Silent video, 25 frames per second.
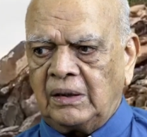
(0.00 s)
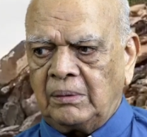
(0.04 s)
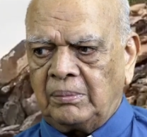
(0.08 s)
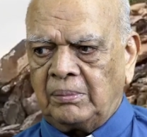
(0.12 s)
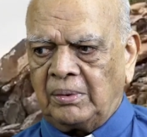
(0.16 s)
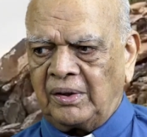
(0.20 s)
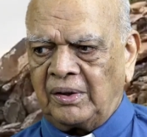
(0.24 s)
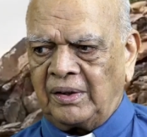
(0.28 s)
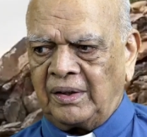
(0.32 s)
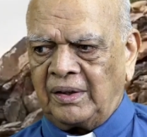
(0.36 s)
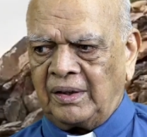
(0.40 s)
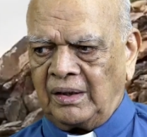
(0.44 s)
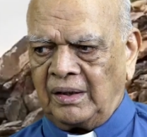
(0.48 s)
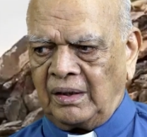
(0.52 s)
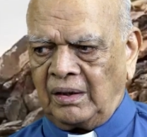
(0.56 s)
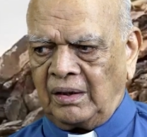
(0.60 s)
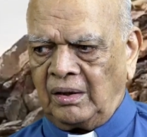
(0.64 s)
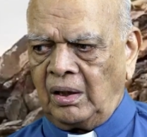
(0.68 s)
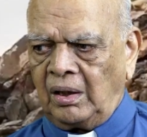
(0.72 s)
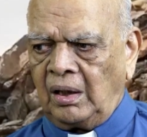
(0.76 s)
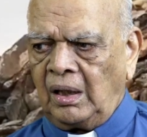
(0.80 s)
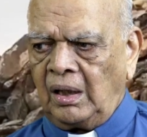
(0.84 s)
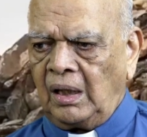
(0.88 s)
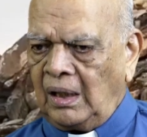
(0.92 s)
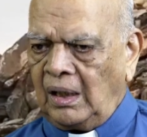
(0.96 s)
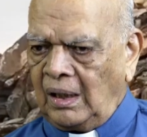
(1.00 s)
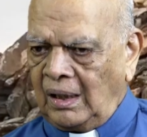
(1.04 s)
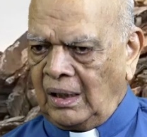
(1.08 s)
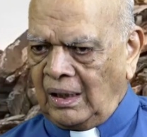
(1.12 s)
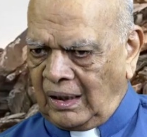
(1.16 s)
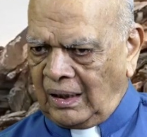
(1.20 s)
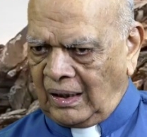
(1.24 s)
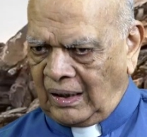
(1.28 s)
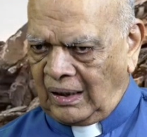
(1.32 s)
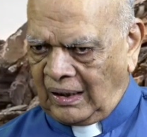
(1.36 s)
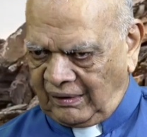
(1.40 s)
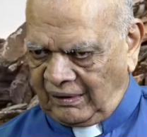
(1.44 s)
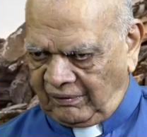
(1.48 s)
about it and all.
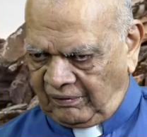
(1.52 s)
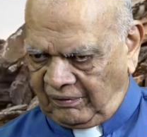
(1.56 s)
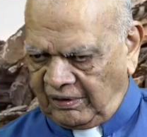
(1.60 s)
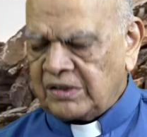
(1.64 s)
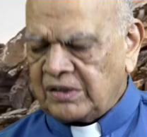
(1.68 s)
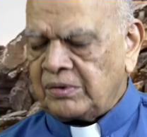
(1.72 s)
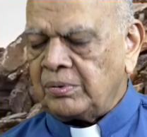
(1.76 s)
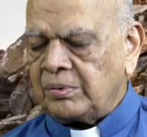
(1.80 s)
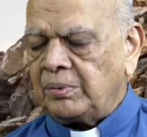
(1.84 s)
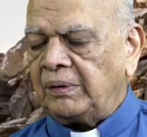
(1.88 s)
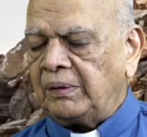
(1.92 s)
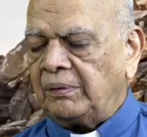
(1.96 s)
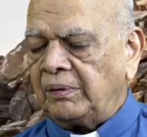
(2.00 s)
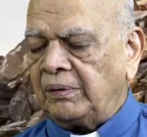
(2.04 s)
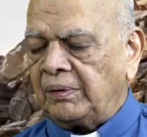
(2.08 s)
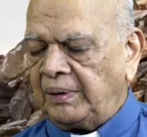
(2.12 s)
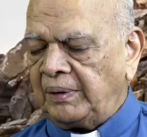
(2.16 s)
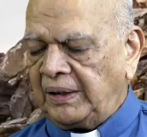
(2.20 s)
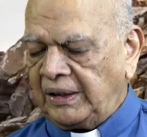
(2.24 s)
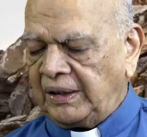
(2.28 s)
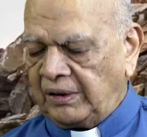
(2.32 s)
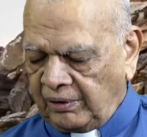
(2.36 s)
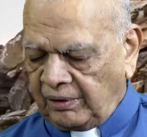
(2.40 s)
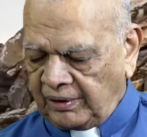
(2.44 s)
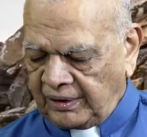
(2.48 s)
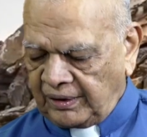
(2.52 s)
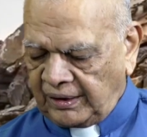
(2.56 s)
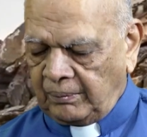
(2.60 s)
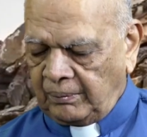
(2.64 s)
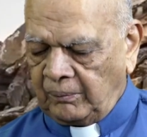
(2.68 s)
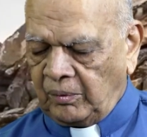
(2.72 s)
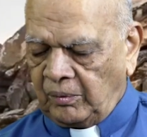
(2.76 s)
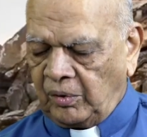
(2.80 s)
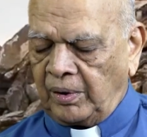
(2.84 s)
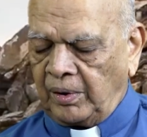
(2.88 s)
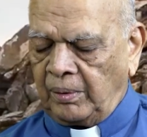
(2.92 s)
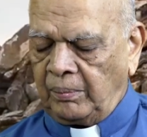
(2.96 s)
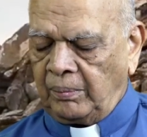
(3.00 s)
I wish we would be talking
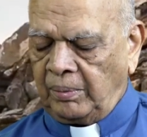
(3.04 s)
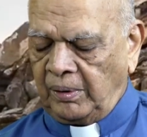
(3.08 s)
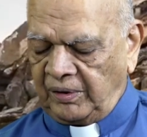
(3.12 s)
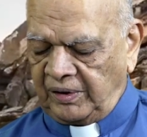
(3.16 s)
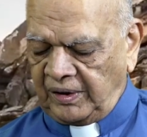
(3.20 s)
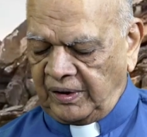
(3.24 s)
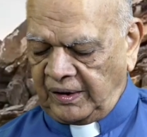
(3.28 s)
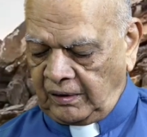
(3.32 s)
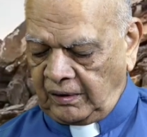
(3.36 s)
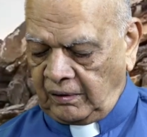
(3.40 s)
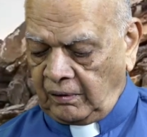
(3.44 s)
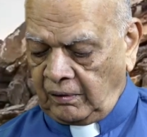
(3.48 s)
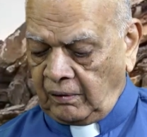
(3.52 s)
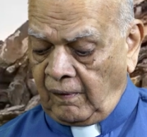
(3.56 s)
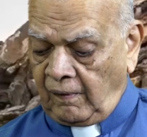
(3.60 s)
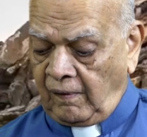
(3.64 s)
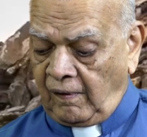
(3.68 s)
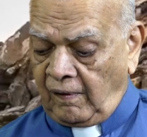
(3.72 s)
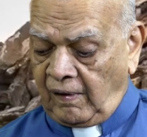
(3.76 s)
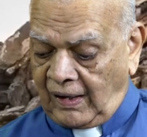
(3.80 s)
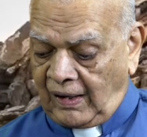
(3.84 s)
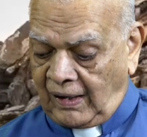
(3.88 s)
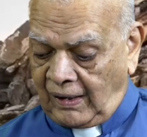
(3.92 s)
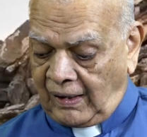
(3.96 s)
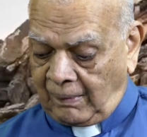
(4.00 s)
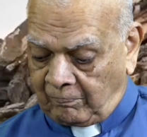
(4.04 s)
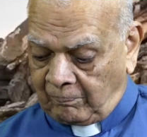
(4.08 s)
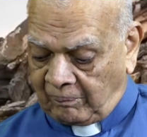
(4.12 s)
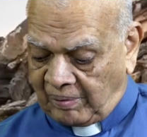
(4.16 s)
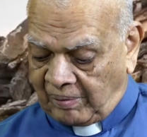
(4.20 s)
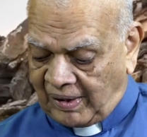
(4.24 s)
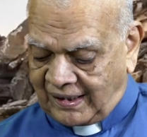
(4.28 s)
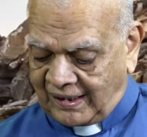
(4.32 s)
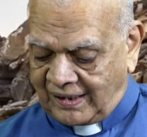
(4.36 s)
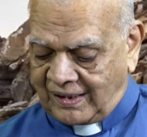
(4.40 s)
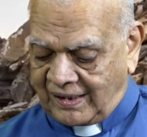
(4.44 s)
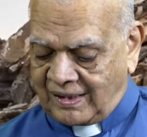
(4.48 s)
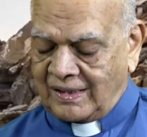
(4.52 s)
more about it.
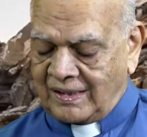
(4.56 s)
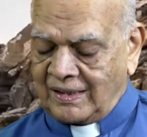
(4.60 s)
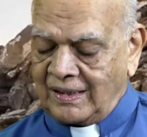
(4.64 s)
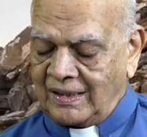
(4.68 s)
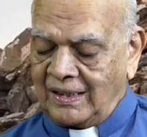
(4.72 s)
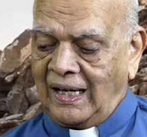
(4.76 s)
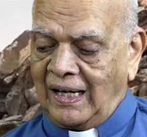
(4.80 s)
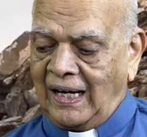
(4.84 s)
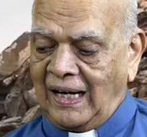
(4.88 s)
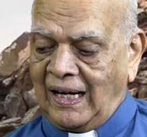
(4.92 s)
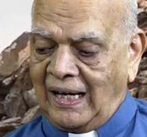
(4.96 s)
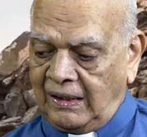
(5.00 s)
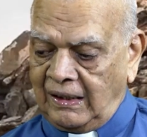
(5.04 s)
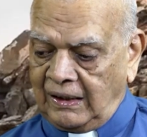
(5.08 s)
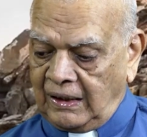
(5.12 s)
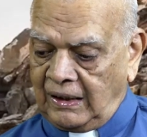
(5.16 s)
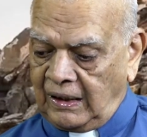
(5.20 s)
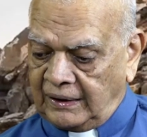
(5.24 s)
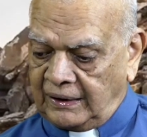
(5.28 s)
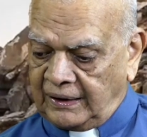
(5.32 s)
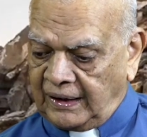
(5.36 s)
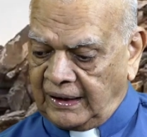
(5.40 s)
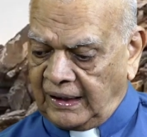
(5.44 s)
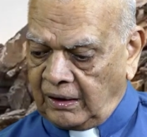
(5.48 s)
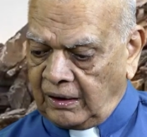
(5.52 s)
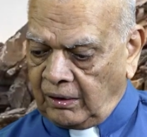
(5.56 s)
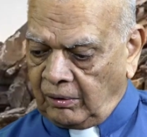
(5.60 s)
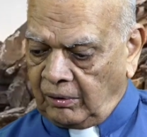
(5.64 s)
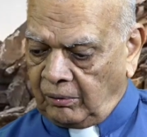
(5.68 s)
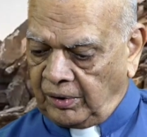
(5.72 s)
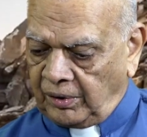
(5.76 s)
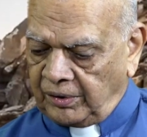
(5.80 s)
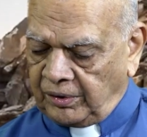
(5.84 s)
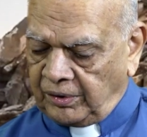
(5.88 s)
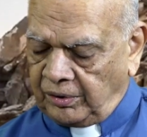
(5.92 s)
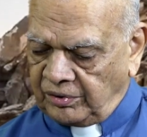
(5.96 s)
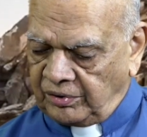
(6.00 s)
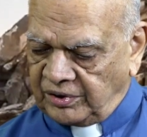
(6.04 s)
But I think
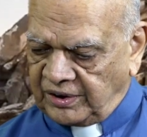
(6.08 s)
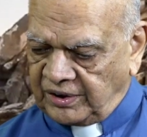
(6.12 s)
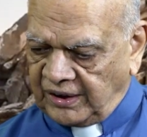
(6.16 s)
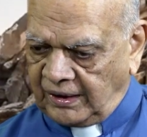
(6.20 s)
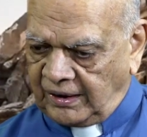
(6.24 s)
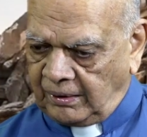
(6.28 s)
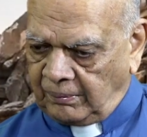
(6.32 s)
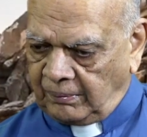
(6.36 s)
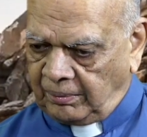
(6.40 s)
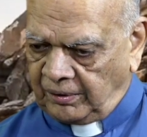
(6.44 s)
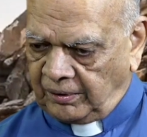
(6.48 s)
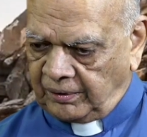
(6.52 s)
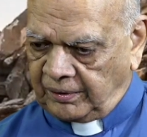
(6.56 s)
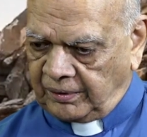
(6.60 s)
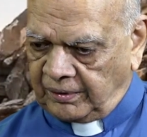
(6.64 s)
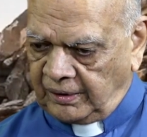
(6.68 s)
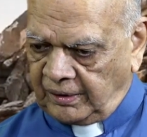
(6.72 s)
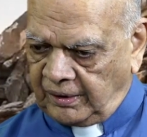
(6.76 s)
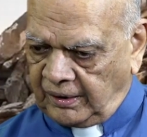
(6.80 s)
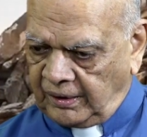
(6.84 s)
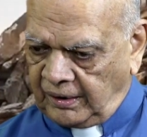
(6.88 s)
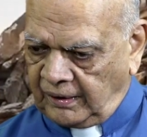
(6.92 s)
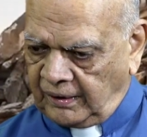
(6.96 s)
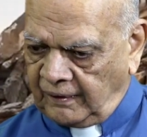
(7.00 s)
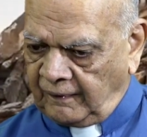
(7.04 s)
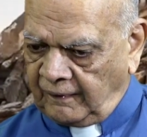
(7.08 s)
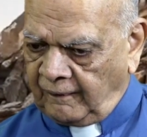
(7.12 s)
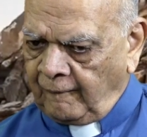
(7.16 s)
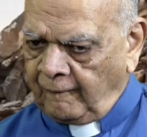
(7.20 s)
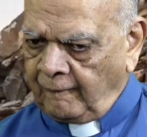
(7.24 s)
what you said about